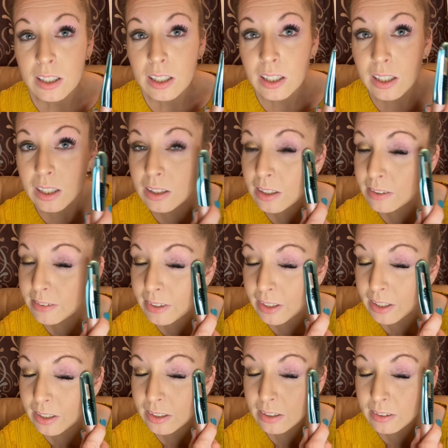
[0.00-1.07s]
And this
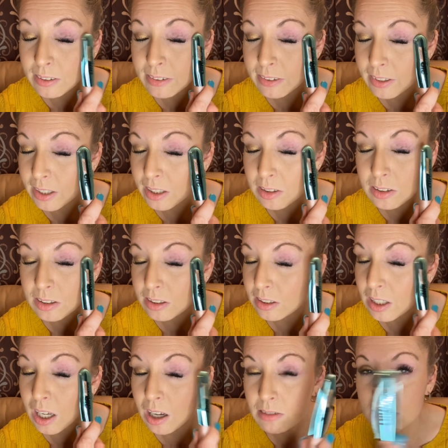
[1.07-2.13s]
thing, this thing
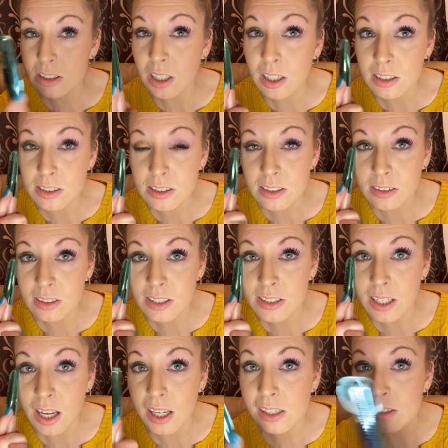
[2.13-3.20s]
outdoes this
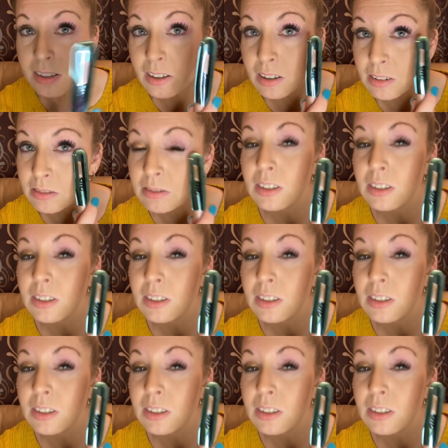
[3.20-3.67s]
eye, so